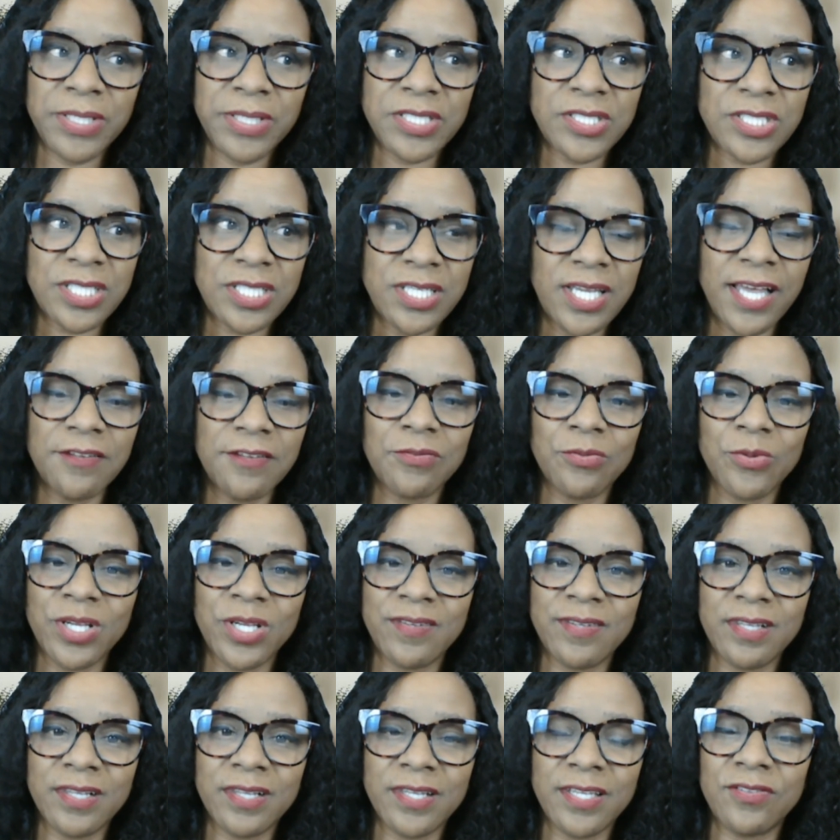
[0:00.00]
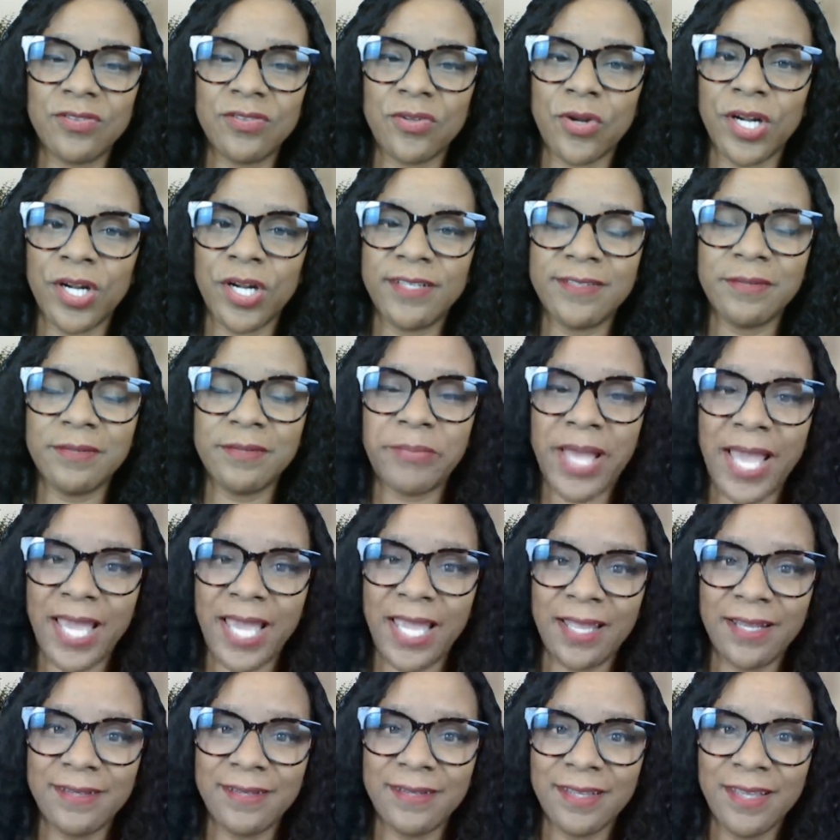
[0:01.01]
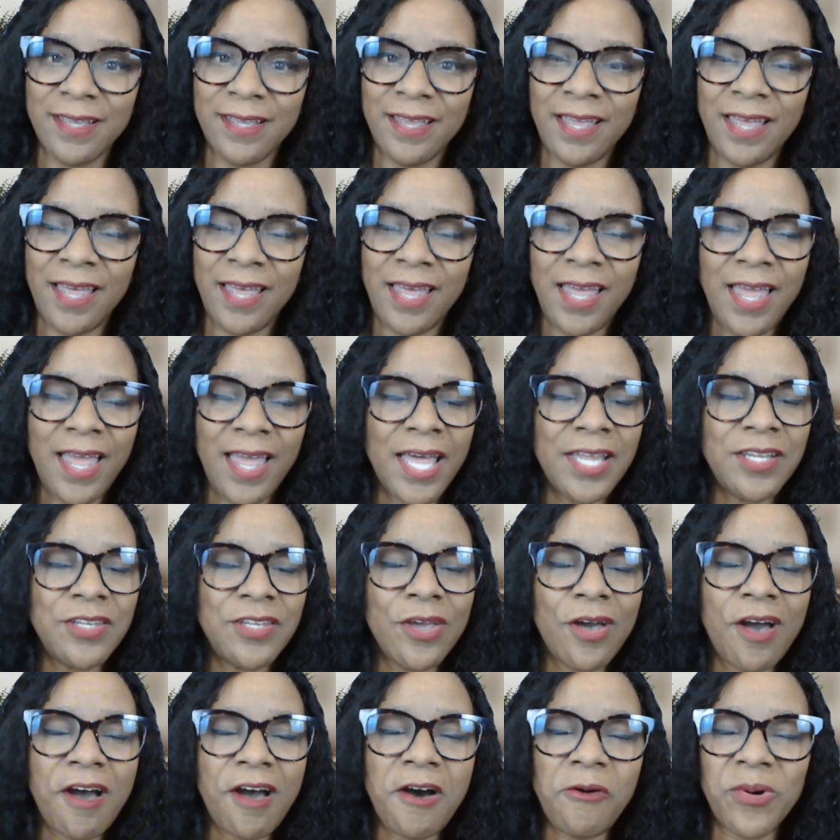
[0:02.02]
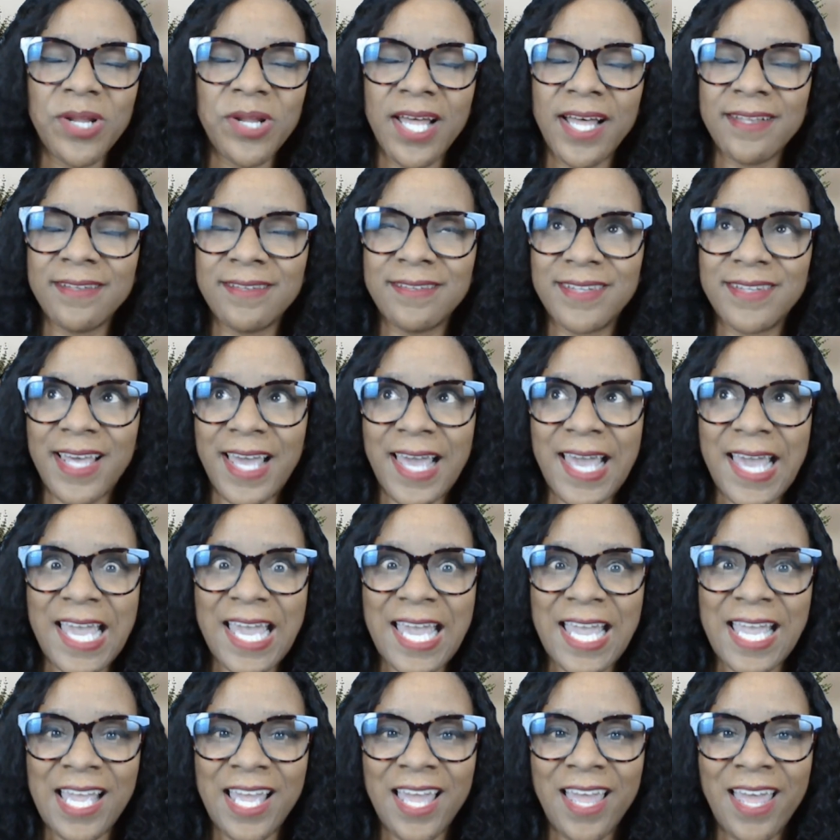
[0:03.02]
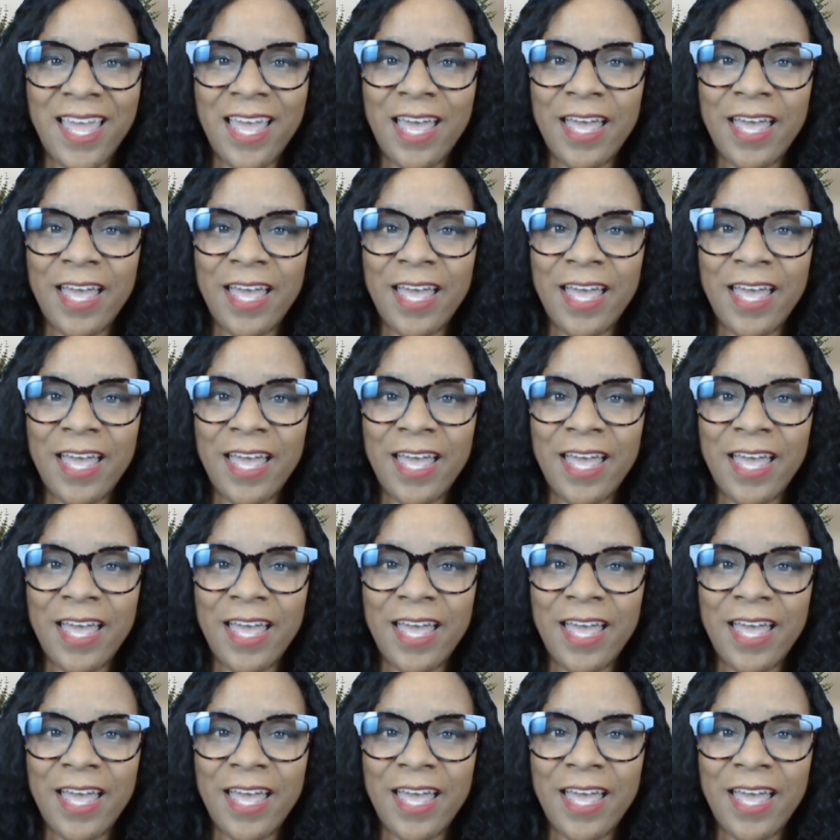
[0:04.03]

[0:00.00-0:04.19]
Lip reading: but she has recently started to paint. And y'all, when I say